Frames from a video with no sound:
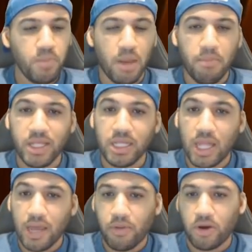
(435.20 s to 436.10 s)
Money
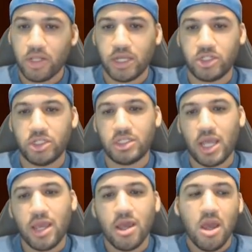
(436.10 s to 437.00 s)
line parlay, I should
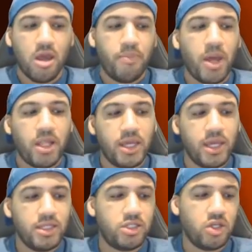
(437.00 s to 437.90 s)
say.
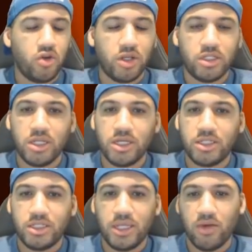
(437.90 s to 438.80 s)
Pelicans,
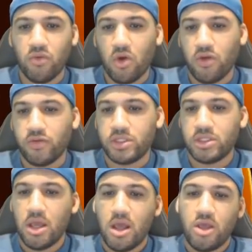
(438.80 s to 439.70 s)
Grizzlies, T-Wolves,
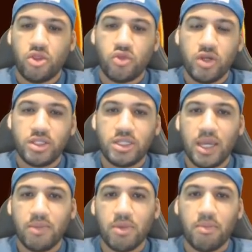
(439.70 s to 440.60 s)

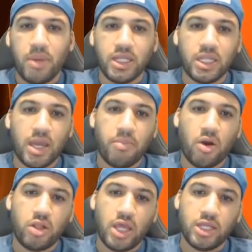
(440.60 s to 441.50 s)
3-team money line
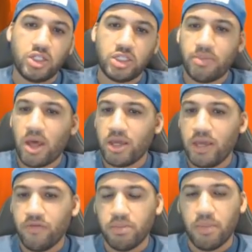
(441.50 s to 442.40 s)
parlay. Just about
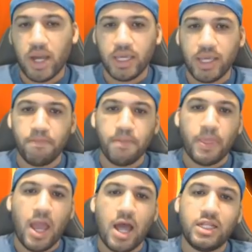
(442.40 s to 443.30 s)
even money.
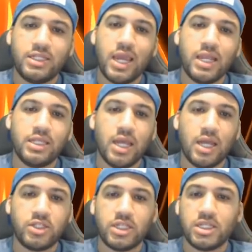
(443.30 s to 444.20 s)
Let's get it
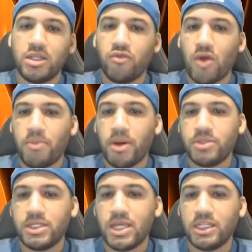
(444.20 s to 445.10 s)
done. So that's going to wrap up
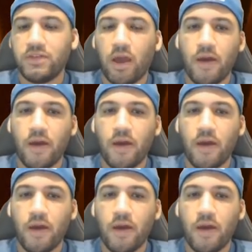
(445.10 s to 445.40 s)
today's